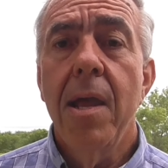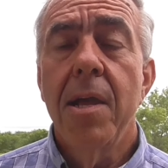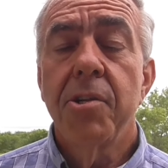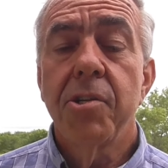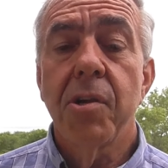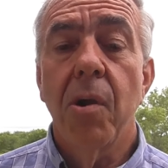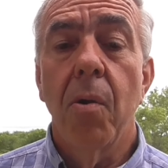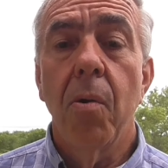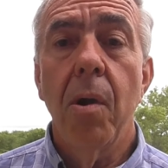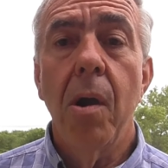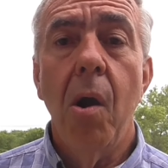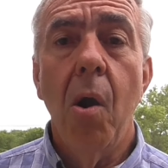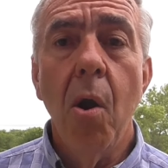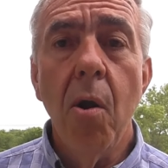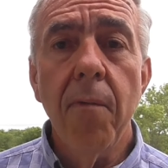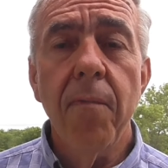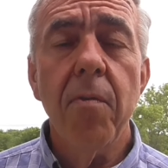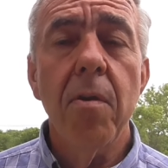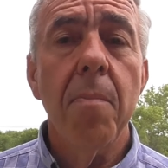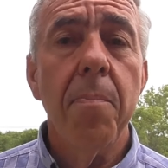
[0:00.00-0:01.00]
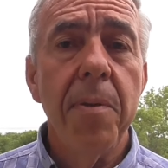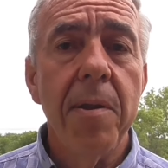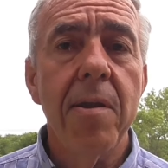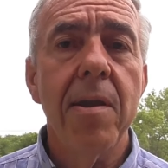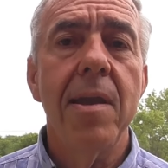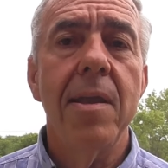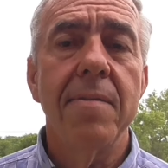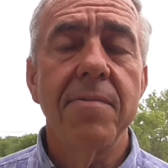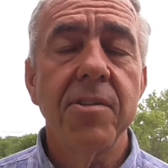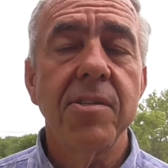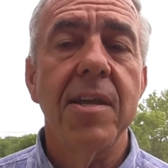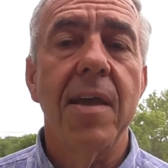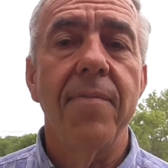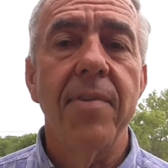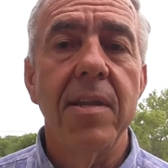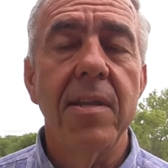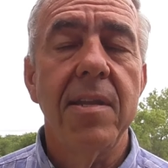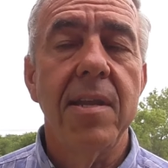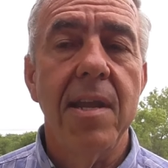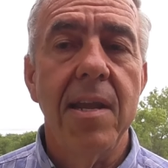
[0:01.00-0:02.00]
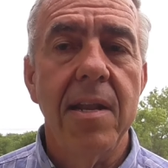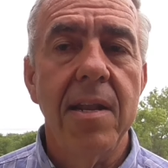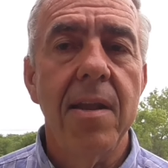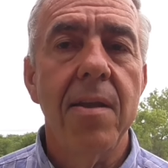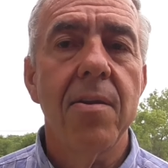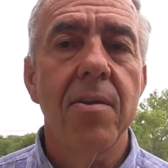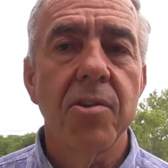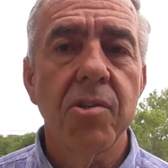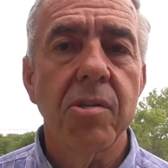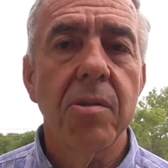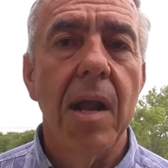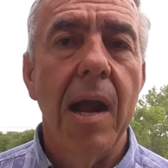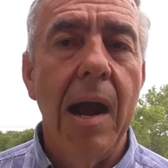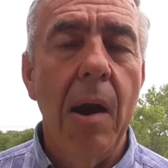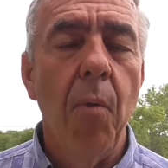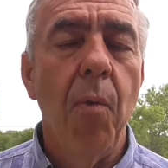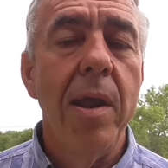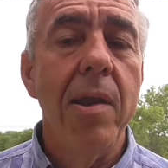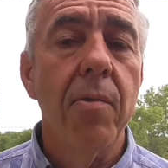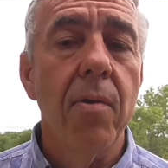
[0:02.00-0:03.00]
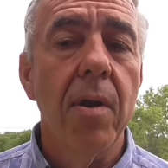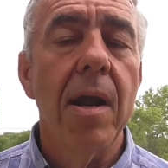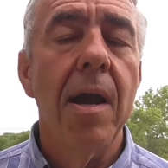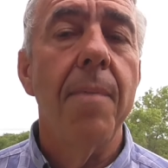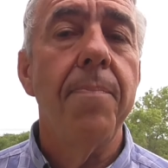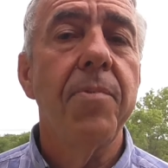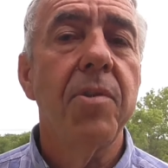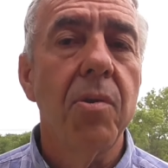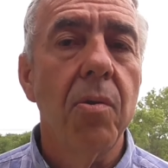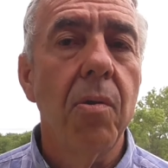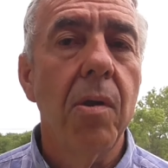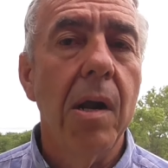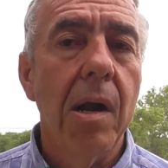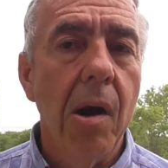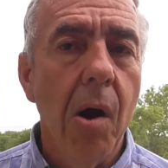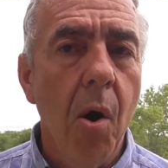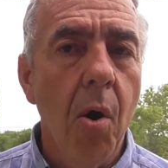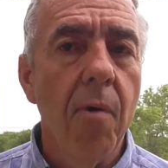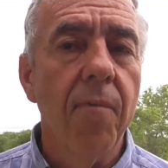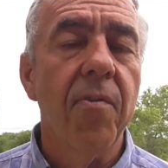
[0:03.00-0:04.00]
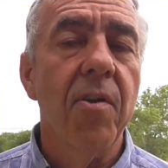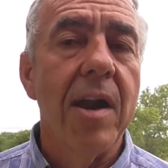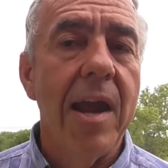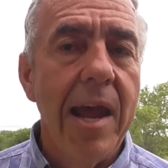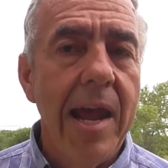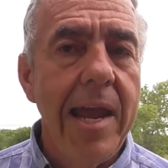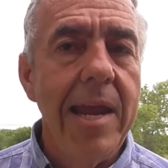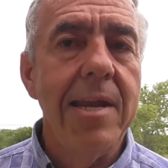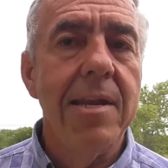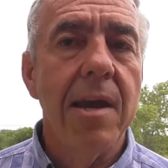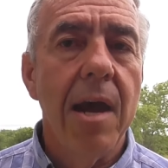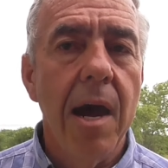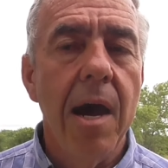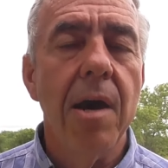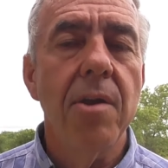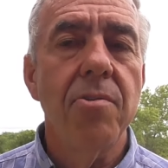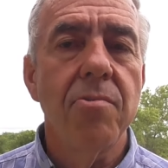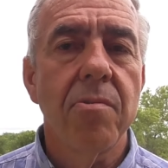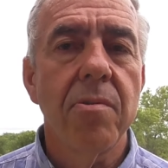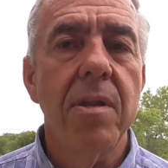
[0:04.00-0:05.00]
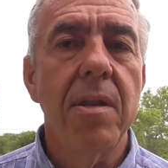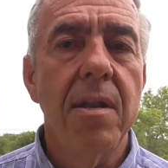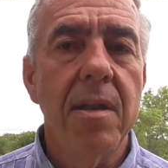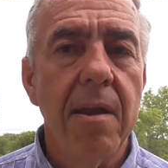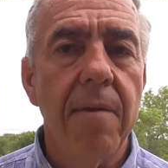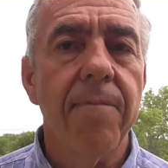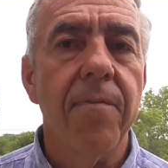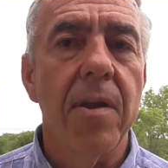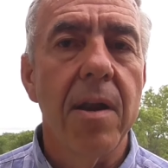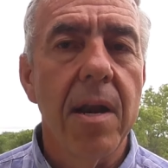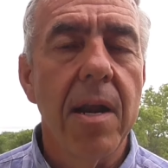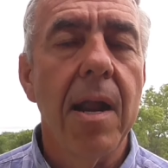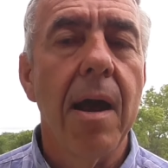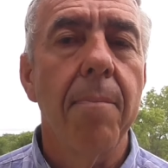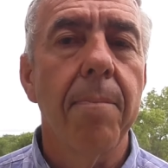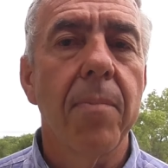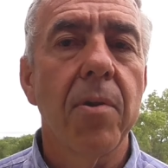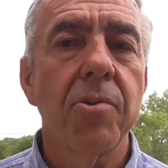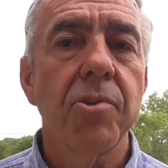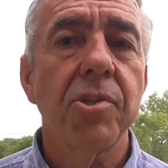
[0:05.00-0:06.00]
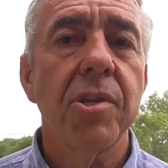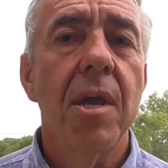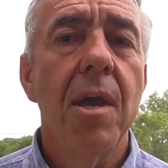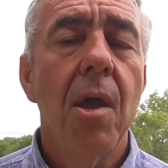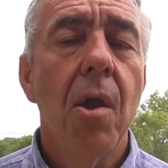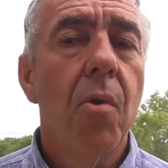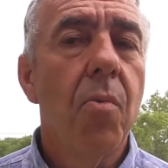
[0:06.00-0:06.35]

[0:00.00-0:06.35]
So over a period of 17 years, we were up to over 800 different numbers numbers.